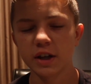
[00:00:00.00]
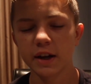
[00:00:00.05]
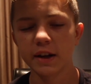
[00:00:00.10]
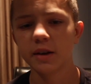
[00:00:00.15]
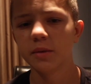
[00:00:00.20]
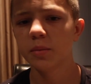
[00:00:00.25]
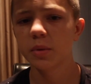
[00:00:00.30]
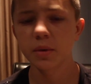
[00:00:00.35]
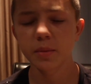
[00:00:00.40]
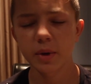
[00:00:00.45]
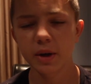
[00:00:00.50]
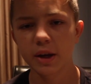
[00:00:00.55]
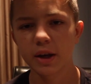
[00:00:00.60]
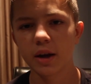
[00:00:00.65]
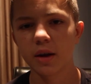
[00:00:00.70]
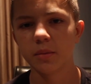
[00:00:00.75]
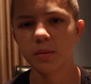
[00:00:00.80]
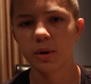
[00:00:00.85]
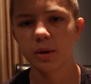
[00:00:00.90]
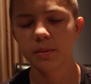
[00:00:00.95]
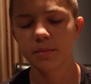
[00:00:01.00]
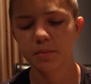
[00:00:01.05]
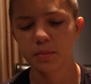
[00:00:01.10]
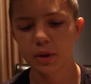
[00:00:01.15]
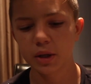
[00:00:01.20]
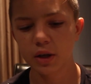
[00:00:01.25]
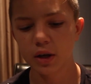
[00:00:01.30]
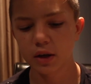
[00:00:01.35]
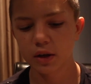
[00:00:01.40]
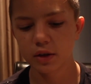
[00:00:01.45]
I didn't bring my camera
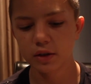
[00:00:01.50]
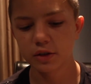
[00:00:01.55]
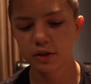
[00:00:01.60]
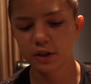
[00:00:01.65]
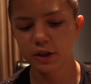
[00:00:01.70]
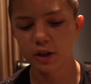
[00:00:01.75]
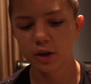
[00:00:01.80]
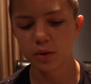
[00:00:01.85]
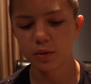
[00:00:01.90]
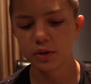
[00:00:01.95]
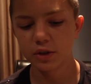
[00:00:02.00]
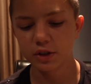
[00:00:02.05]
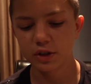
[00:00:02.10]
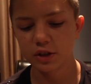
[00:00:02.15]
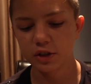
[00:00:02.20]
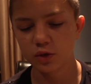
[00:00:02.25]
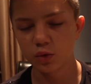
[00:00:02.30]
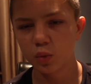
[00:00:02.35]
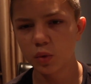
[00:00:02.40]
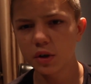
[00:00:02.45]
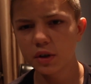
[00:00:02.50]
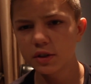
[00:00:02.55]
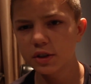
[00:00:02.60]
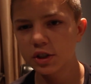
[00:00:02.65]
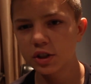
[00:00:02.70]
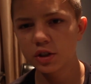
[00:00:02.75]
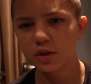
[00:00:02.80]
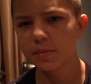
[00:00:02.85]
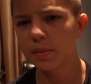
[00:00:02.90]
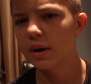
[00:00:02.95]
because there was this weird
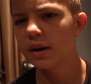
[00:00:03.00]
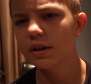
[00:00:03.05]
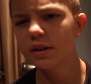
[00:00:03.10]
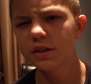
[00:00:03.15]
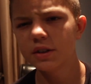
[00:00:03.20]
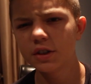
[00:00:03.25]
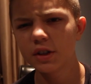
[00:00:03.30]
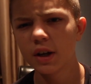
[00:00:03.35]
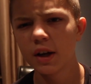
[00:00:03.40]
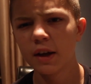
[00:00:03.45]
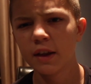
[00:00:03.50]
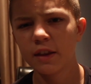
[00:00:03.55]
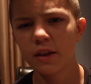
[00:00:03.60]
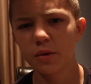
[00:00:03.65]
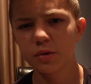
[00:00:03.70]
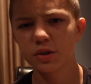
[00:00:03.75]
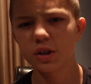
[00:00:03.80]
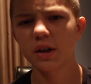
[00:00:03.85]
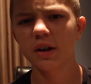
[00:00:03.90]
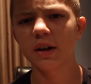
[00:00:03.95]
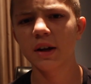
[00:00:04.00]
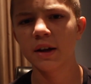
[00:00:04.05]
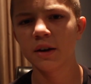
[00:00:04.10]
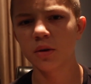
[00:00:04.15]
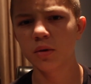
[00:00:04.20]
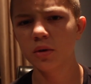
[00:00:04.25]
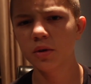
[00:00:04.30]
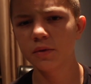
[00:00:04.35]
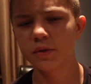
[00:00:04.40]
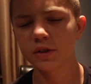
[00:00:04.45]
smudge that was on it. I
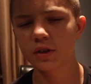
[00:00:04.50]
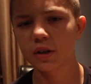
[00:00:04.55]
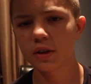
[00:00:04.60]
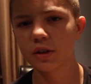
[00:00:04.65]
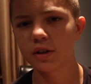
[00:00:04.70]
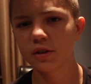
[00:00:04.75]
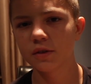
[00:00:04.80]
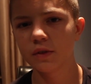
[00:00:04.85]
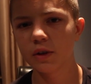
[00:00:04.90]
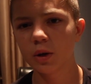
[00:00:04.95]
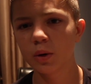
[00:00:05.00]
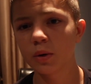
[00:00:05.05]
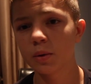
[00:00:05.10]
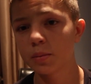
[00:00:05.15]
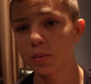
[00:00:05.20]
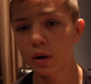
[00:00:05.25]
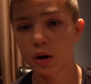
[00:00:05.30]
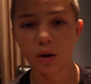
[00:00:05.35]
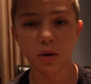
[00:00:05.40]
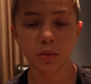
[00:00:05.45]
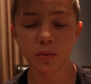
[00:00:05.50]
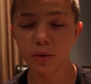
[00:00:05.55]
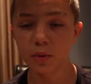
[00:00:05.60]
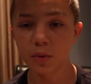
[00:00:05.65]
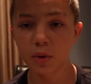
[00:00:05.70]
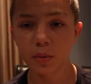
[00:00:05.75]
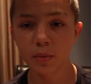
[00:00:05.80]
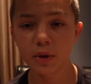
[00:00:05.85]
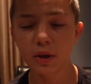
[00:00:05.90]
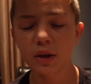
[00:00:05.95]
don't know if it's on this video, it probably
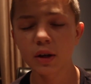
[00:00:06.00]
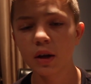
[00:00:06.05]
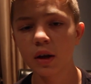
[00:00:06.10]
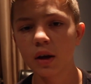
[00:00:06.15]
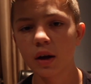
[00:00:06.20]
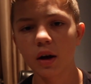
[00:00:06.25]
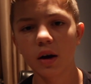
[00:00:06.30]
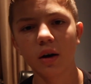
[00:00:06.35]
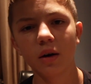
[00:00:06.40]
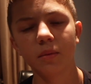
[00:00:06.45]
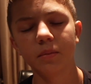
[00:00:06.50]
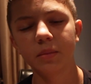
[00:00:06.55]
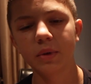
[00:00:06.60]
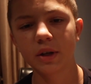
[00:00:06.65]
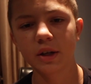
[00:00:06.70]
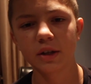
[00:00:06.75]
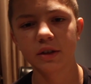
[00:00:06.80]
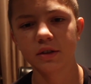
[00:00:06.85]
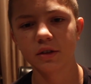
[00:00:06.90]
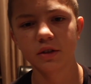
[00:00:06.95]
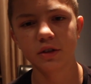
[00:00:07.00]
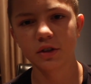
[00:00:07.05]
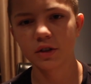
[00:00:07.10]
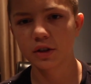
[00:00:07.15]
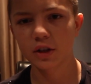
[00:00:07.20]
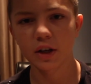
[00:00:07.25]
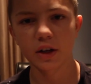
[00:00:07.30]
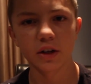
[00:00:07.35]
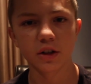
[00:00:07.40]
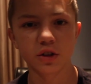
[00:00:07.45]
will be, um, because it
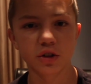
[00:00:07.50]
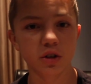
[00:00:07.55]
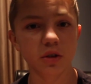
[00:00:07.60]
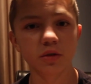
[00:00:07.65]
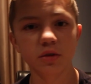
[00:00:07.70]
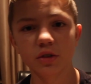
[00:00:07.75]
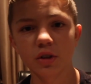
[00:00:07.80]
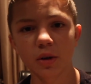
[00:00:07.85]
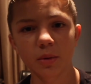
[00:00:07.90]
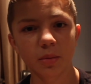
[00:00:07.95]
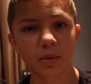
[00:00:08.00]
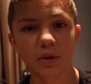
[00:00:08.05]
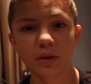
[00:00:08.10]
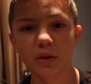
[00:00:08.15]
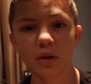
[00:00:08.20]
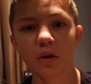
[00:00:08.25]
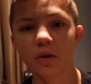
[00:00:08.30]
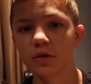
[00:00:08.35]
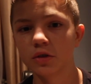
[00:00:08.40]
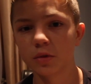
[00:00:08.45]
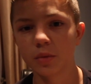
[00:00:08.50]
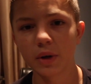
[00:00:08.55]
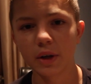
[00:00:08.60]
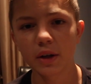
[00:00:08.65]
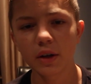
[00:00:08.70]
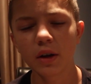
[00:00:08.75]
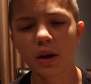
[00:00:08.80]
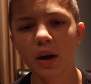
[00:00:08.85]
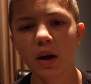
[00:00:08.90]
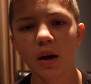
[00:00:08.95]
just kind of shows up and goes
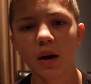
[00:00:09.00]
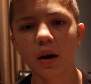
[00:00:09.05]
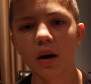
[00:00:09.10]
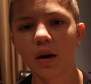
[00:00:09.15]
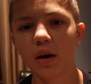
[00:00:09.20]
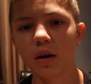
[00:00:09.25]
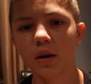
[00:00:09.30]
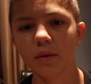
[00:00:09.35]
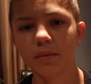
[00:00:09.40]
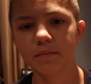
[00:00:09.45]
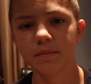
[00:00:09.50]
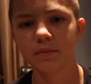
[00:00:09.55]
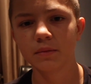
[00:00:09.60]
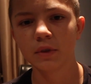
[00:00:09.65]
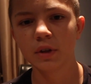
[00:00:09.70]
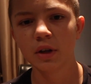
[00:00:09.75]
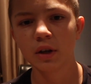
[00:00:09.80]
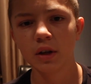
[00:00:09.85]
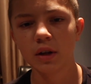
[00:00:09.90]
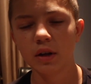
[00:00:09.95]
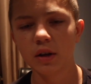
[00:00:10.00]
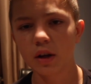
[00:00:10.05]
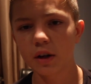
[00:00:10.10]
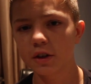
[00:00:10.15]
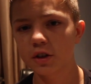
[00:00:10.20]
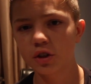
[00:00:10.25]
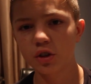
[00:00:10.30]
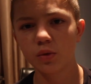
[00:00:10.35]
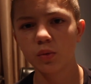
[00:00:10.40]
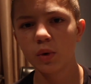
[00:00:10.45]
away. Um,
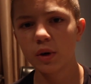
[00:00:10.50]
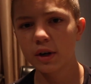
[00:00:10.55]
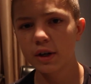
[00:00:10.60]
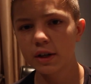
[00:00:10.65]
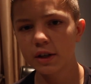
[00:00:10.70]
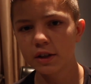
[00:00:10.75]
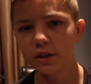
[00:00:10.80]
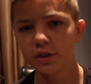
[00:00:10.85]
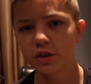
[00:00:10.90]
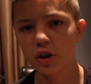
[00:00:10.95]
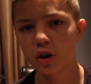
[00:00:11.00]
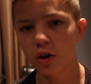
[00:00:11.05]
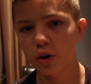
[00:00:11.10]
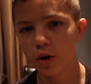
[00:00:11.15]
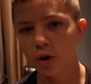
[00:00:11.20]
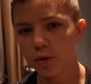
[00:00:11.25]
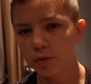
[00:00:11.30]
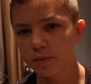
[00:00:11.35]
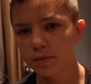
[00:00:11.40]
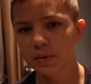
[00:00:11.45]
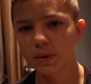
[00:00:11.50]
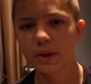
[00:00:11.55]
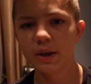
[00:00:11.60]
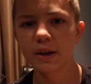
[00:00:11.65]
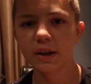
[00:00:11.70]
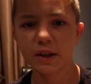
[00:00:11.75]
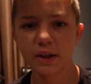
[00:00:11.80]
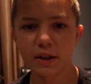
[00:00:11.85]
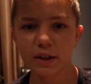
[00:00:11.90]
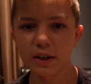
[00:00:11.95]
not sure what it is,
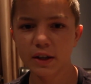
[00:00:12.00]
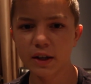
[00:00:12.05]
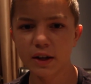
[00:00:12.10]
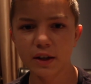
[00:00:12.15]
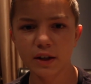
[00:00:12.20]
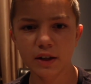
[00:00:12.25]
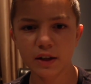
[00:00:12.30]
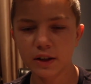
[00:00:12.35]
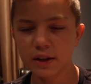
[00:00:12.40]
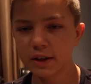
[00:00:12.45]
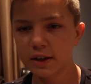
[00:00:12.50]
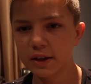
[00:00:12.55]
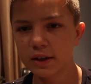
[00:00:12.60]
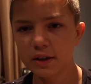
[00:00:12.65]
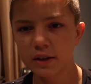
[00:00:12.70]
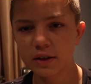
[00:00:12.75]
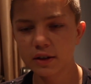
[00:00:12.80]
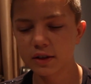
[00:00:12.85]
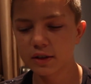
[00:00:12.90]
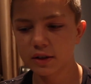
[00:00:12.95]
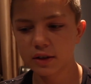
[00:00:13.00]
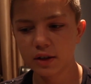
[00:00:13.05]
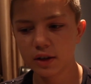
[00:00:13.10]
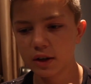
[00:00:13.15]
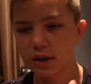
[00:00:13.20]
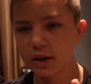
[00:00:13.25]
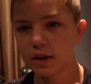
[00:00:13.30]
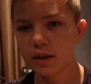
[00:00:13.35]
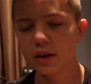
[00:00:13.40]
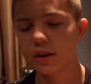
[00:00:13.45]
hopefully I can get it cleaned and
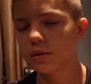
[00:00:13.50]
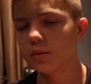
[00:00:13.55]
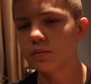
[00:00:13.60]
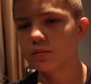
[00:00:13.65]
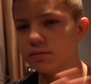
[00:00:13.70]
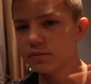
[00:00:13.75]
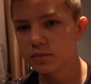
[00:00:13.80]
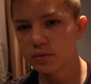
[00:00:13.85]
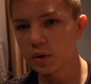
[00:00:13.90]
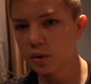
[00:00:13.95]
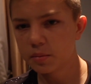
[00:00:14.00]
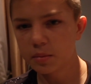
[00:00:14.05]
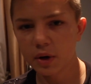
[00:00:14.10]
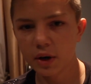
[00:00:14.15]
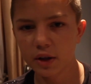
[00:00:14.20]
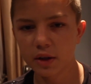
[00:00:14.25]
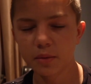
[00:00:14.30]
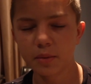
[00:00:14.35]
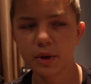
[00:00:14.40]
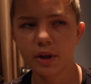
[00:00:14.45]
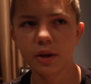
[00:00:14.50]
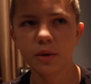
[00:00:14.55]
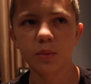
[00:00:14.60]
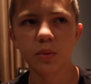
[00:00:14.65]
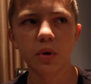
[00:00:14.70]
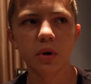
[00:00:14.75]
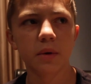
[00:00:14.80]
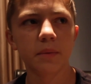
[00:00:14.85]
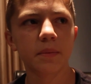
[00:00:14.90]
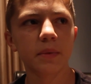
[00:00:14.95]
it won't bother me
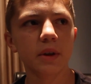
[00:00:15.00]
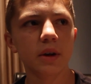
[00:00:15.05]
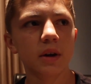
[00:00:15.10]
anymore.